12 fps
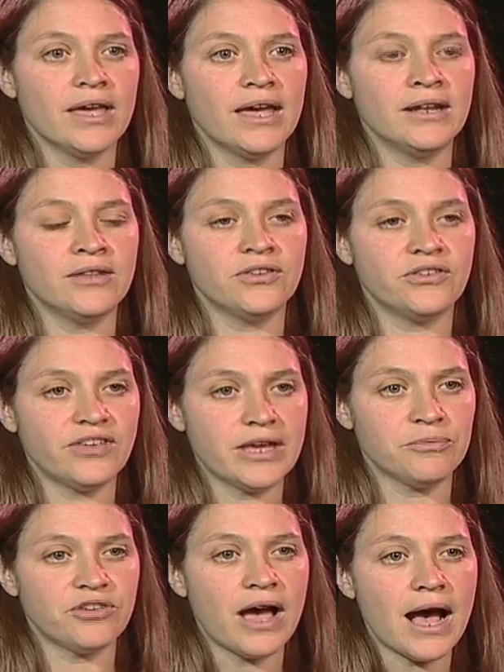And at the
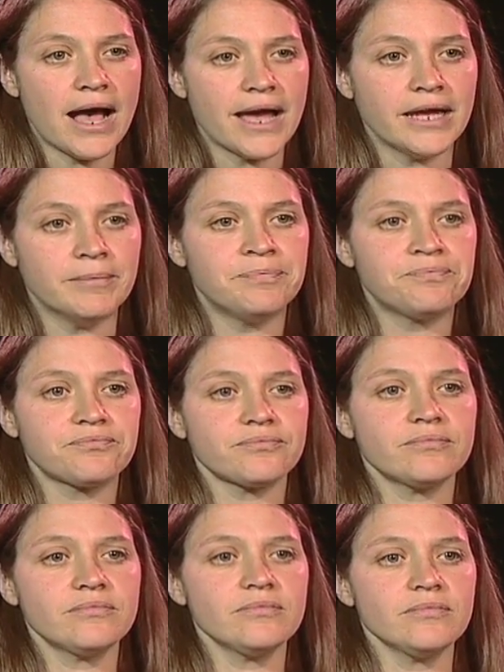same time,
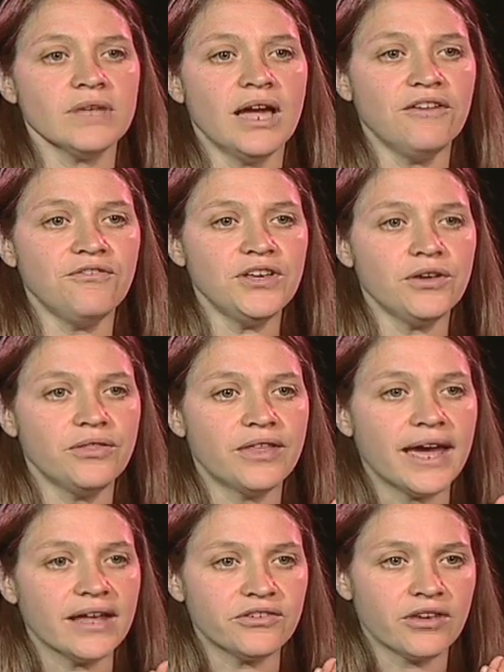I feel
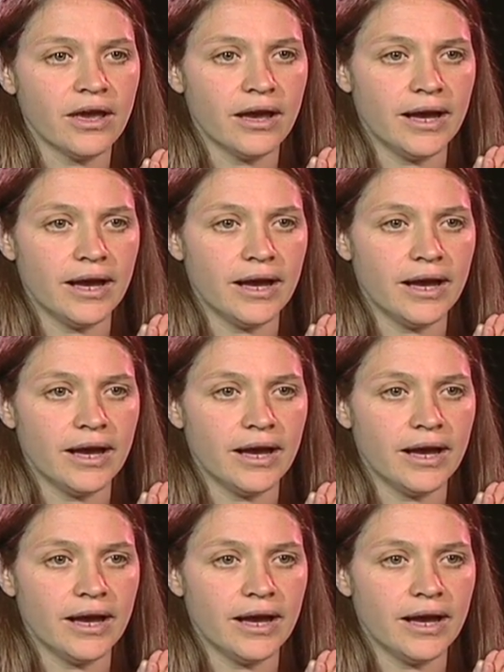that